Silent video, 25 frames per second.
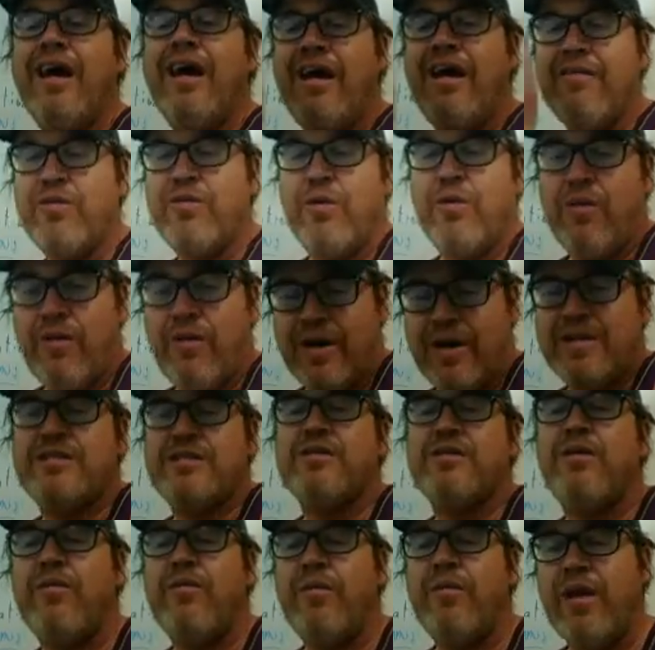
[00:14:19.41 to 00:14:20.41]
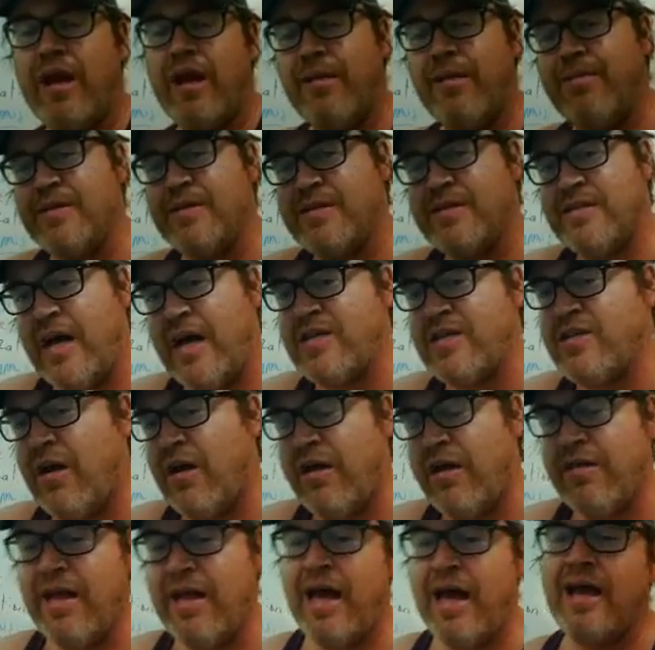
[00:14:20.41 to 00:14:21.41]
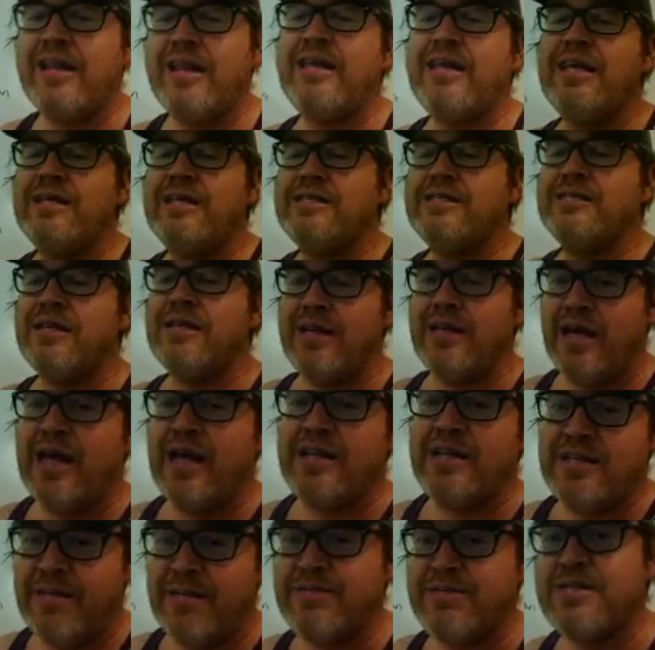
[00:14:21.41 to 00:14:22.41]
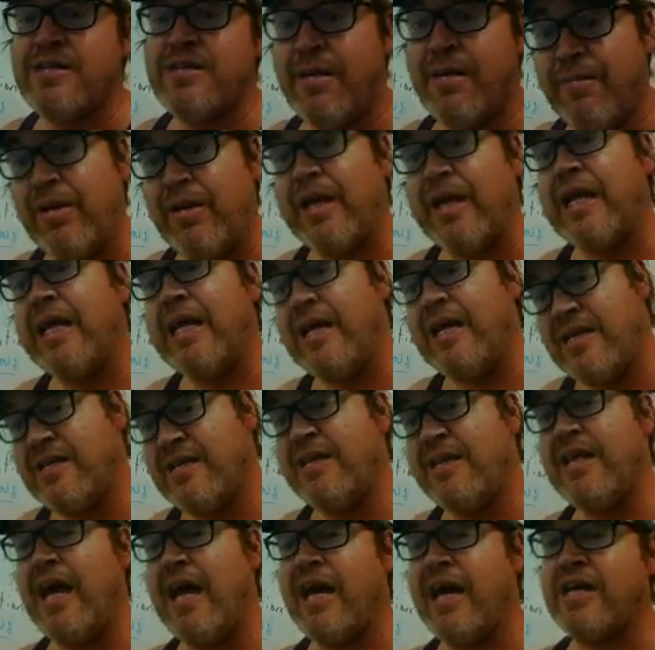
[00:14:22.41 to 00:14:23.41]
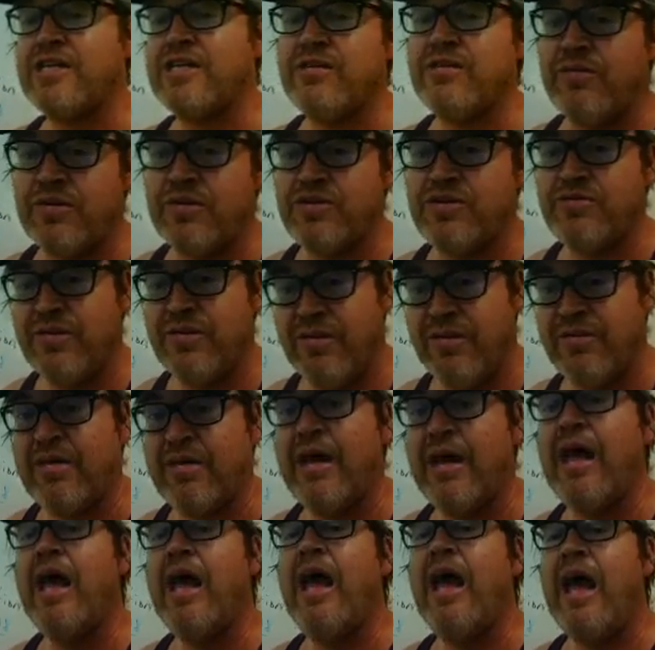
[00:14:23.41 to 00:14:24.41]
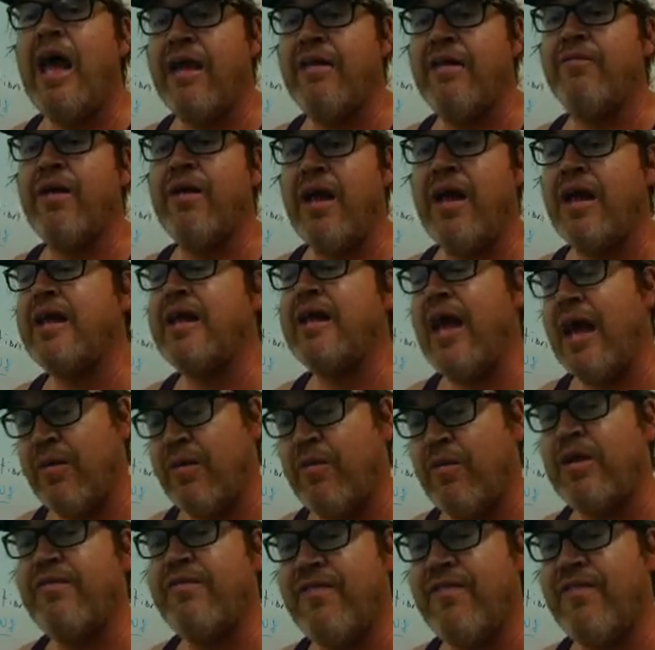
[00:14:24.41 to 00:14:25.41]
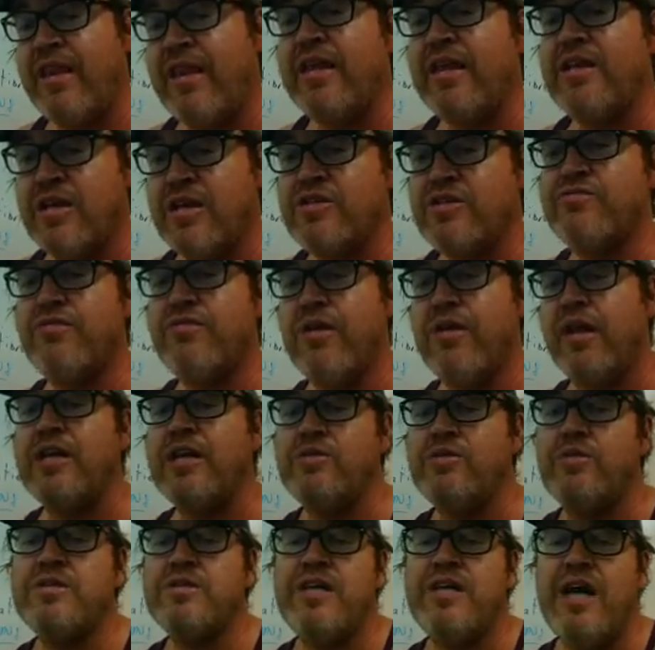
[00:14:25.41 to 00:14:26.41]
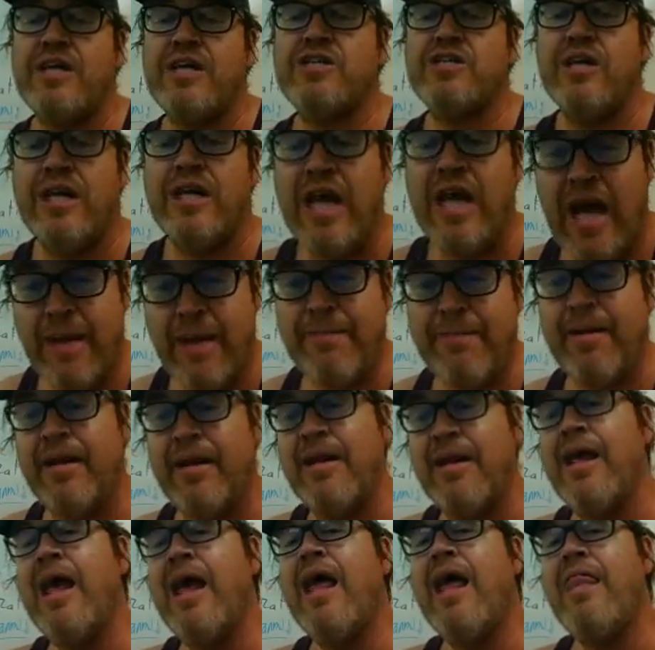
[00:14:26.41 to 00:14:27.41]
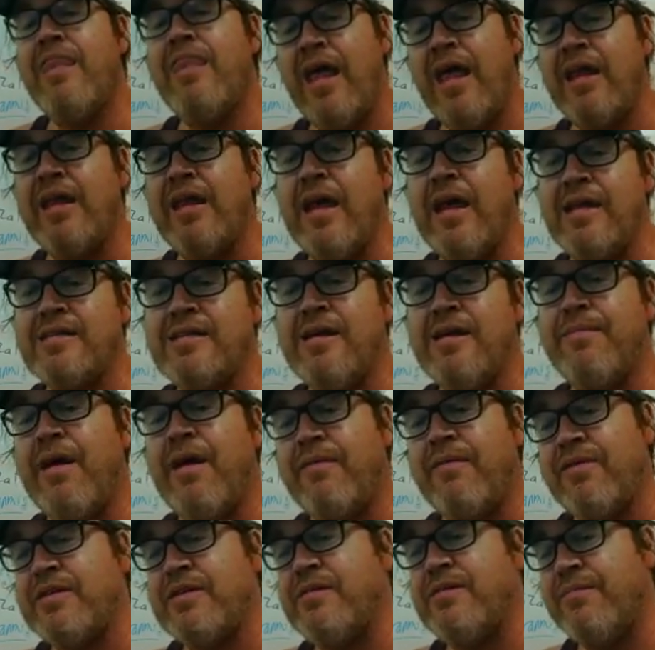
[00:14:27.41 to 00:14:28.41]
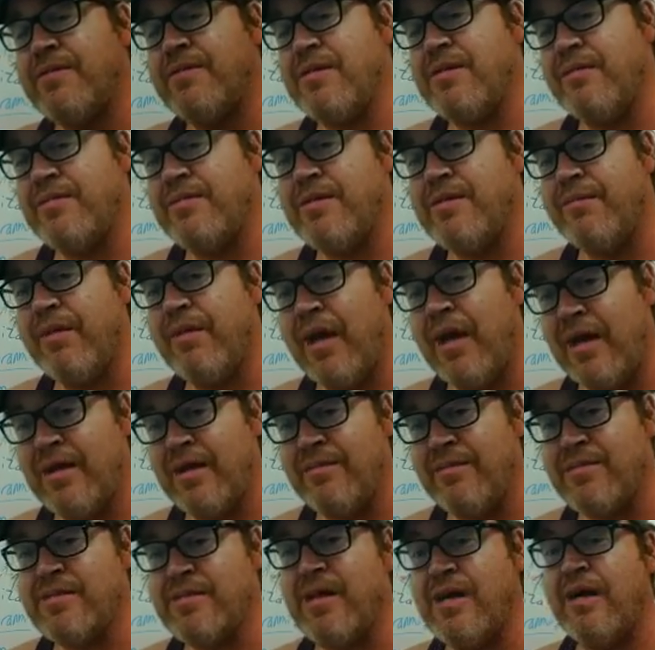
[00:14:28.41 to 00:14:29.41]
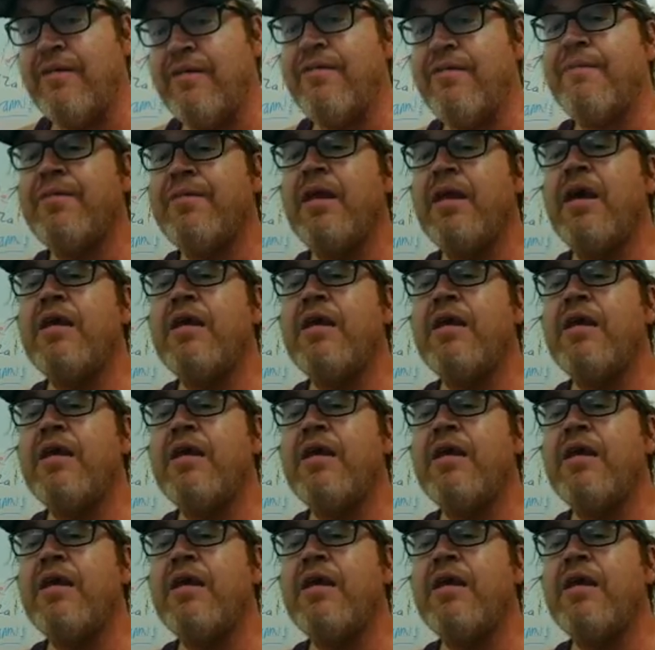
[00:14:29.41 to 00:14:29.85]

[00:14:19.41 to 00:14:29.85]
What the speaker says: Of course, when Oedipus does all that, he ends up stumbling into the actual truth, and when he finally does realize what's actually happened, then he ends up having to blind himself.